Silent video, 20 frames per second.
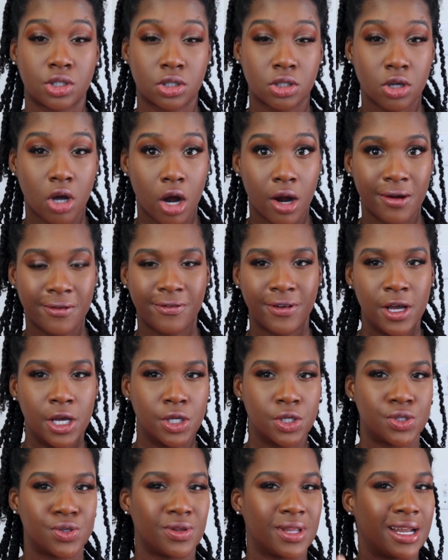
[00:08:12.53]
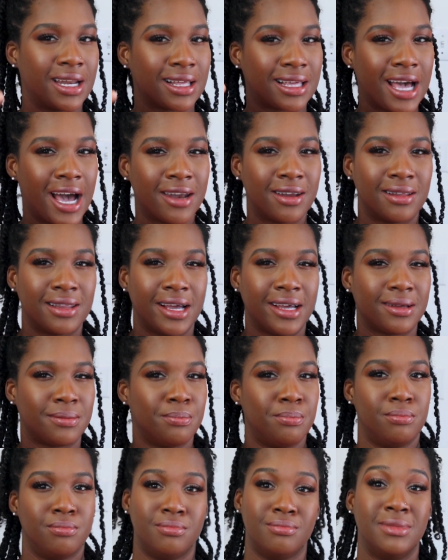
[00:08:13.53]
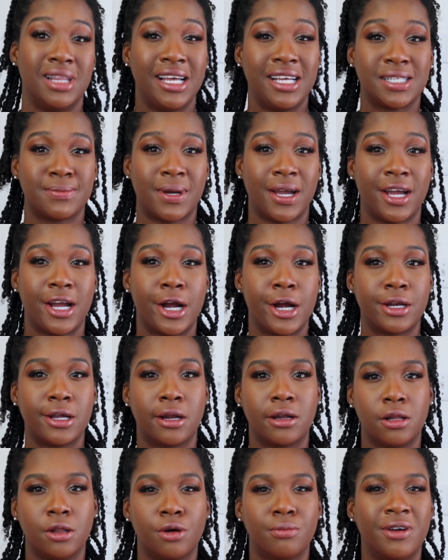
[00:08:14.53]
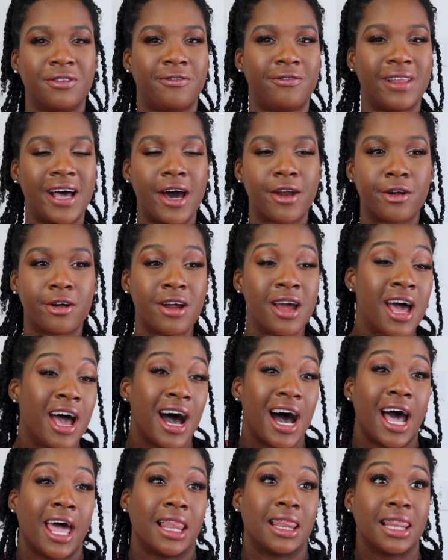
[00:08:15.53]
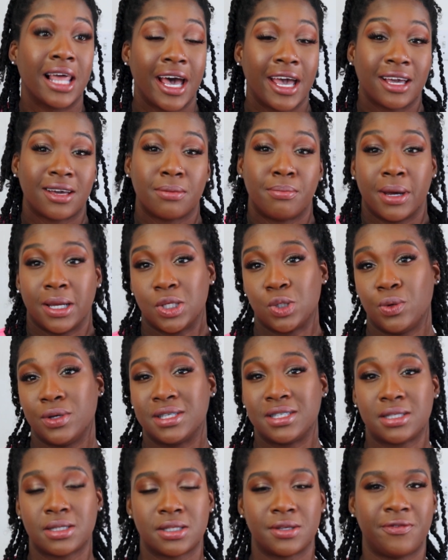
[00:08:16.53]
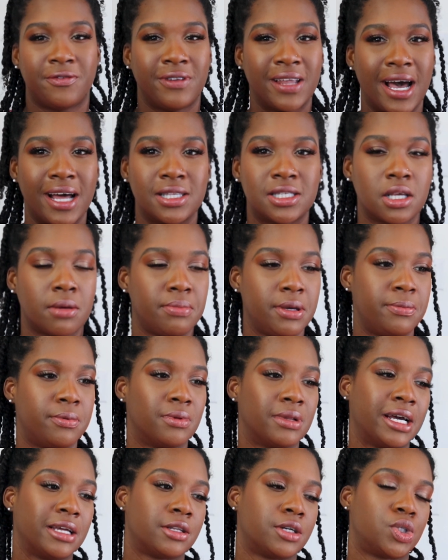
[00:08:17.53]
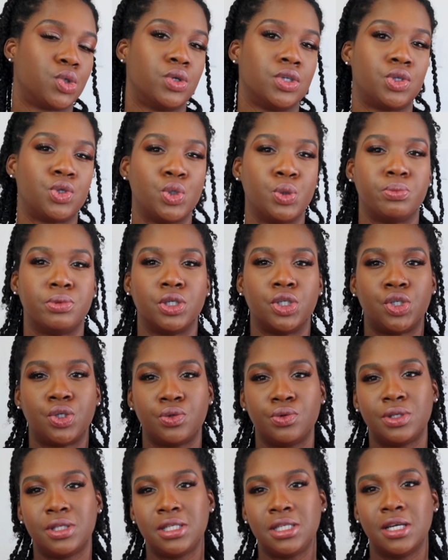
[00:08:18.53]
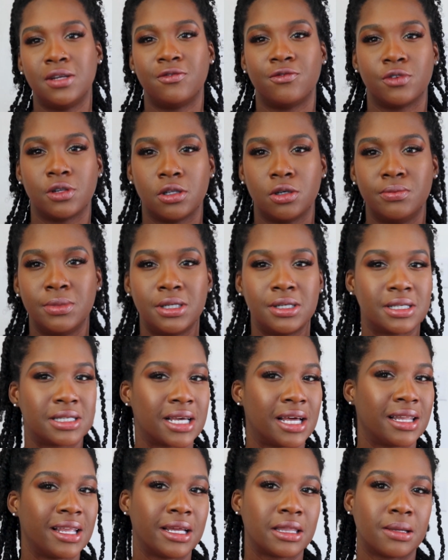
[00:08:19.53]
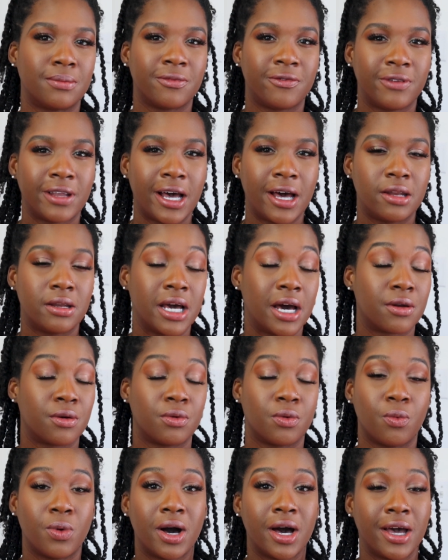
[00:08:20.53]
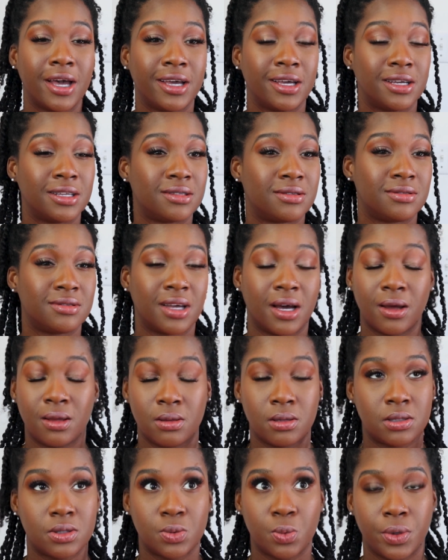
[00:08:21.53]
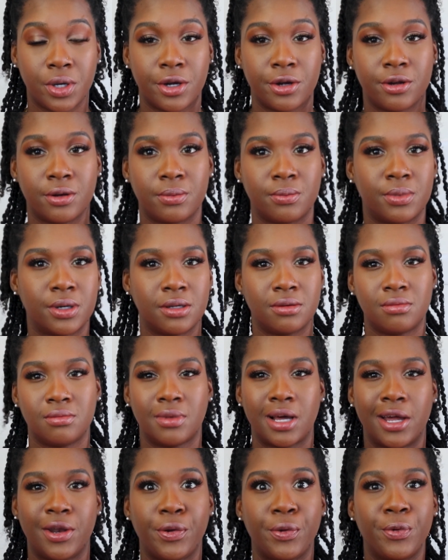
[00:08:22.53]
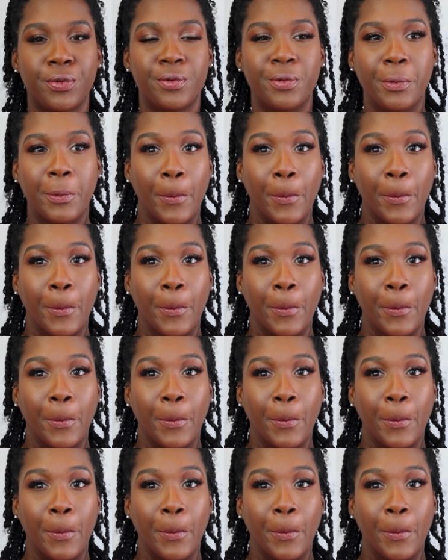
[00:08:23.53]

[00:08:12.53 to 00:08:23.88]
scarf so that it kind of like lays my hair down a little bit flatter. I like my twists flat. Some people like their twists super juicy and voluminous. I like them flat. I don't know why. It's weird, but I do.